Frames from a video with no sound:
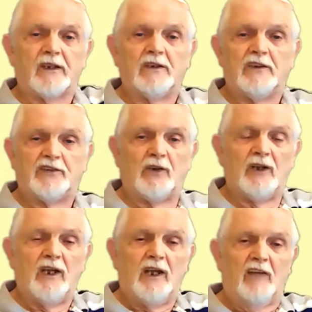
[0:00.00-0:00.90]
So
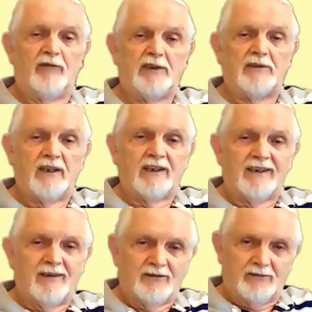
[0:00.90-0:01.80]
if we
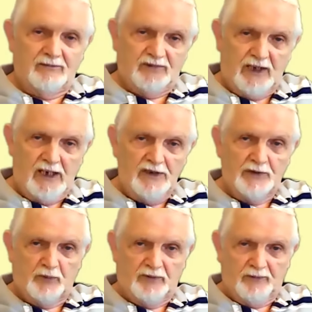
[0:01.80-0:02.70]
change
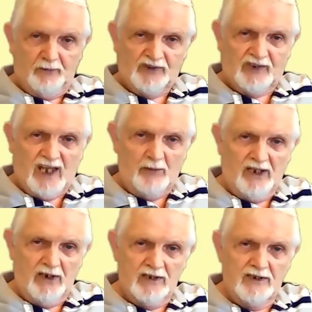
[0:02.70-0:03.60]
what's
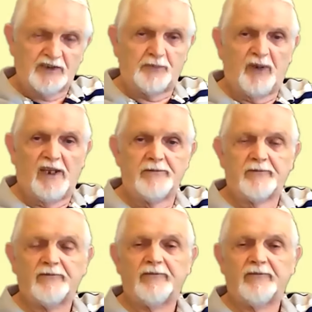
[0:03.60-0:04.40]
happening in this pin